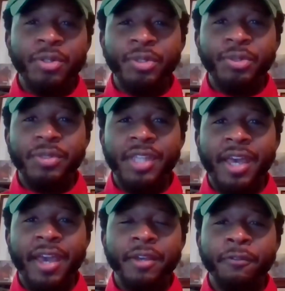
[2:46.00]
to
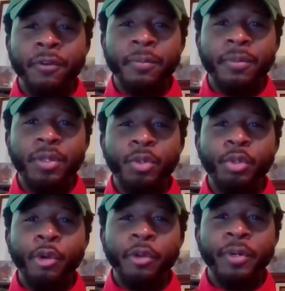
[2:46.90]
Zach from the New
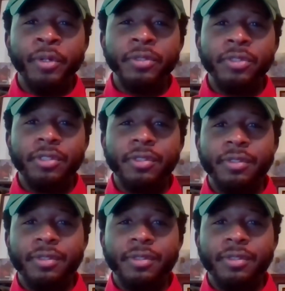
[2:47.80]
York Post.